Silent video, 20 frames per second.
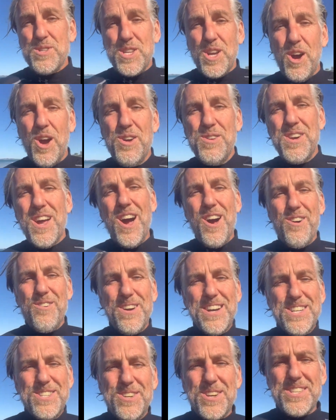know,
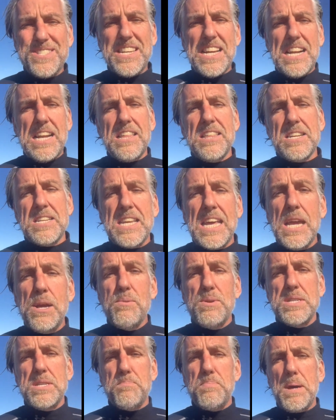interestingly, that tea
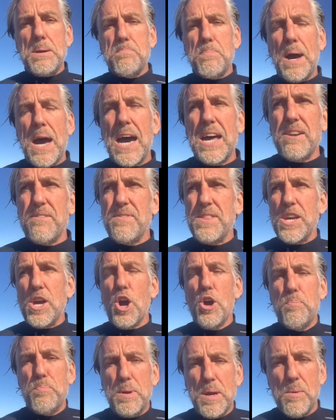was a big part of the
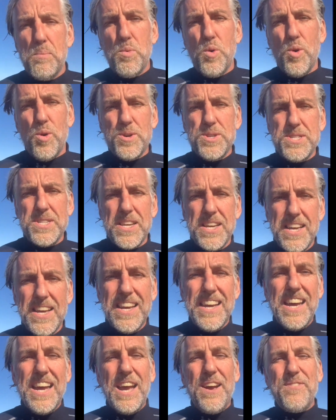Opium Wars,
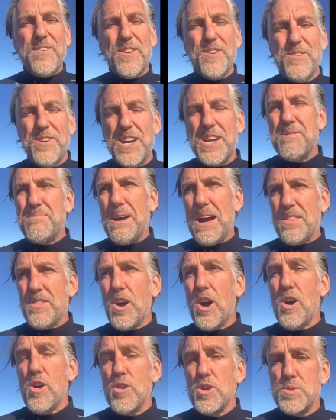if you read about
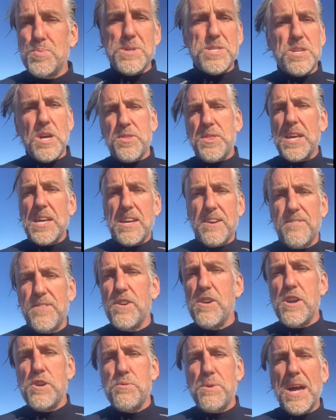those, which I think are
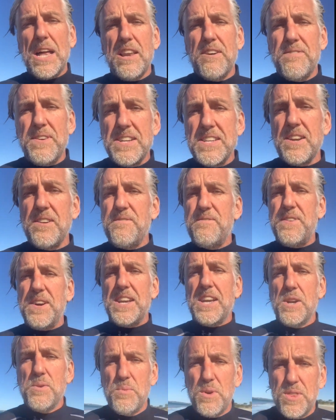very relevant and fit
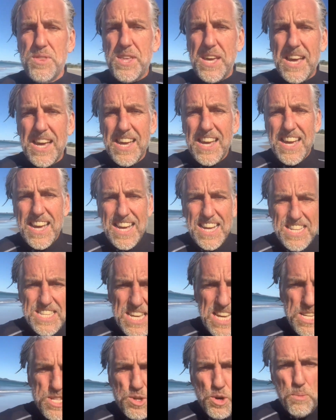in with the
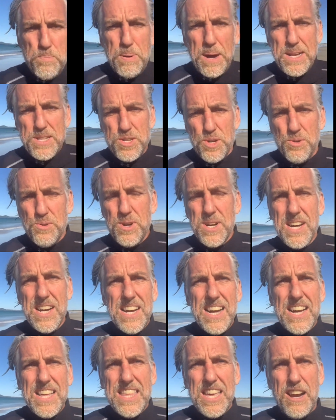jigsaw puzzle
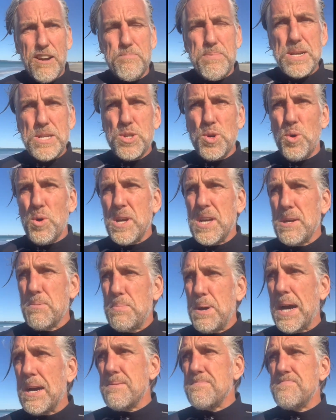that I've been talking
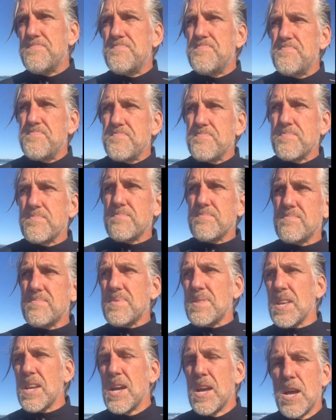about.
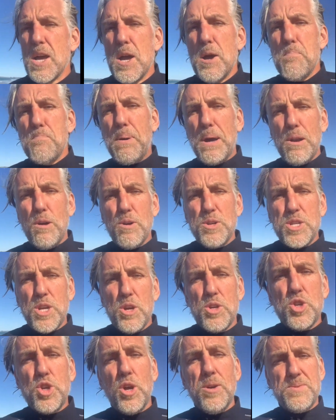But also
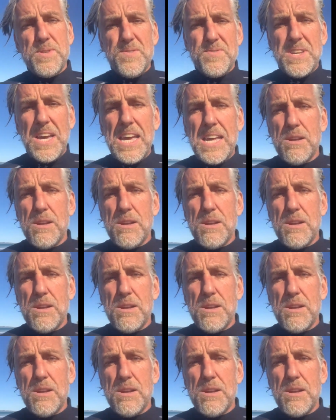terms of taking